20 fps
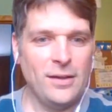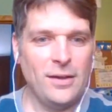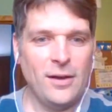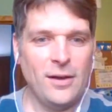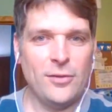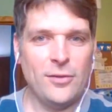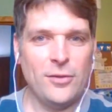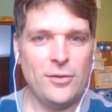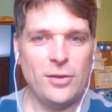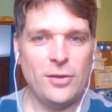
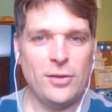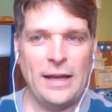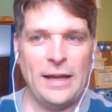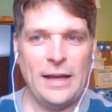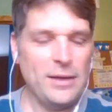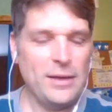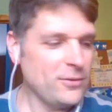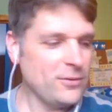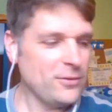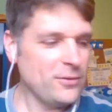Although the
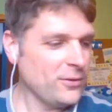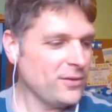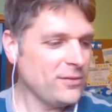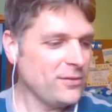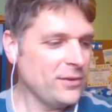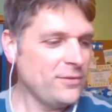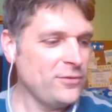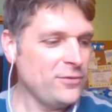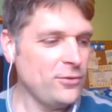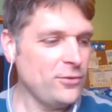lab manual
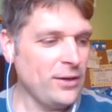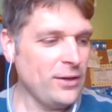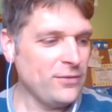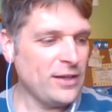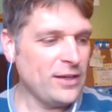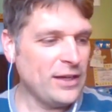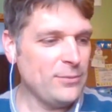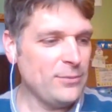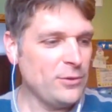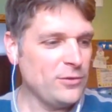says if you have
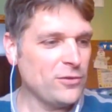time,